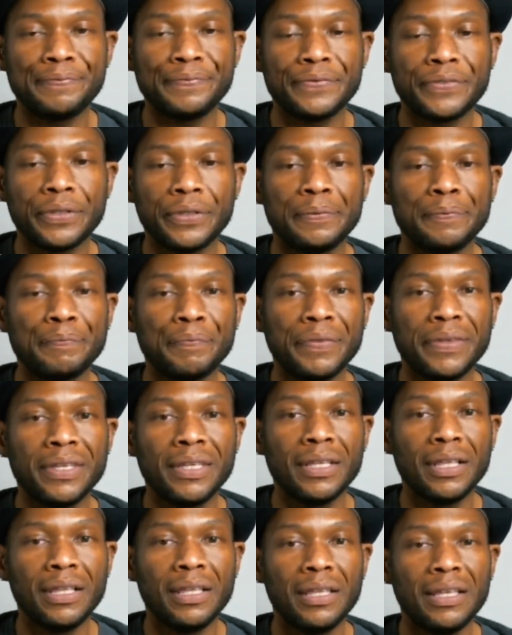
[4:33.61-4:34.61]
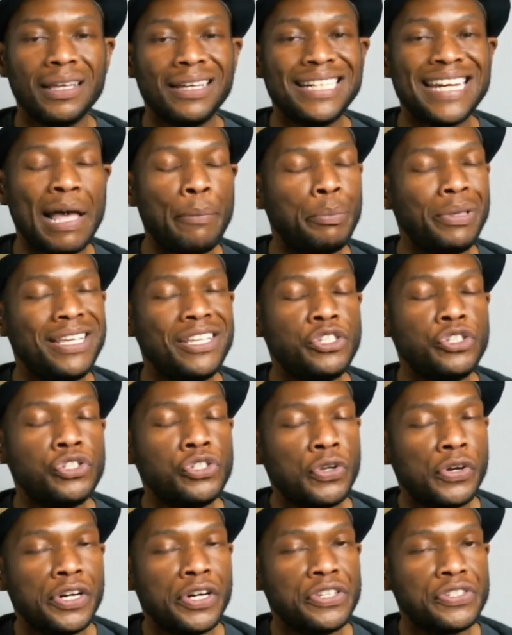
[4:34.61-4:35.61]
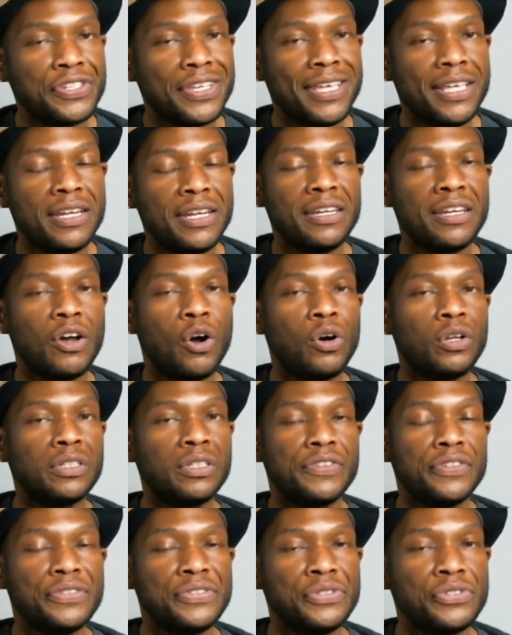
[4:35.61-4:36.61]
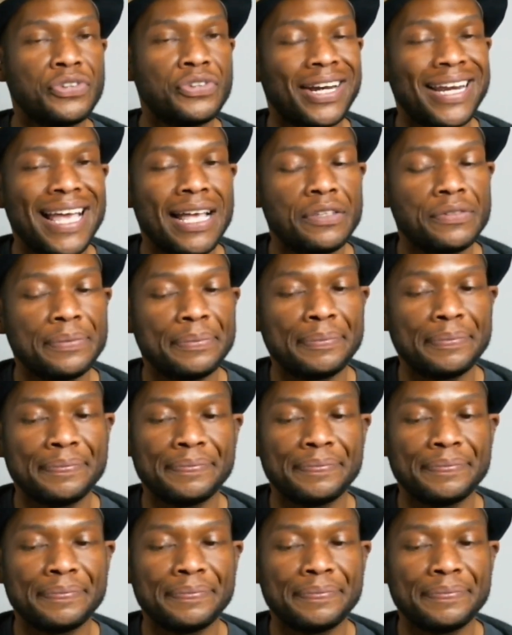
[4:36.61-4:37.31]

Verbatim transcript: So, not being serious again. All of this is sarcasm.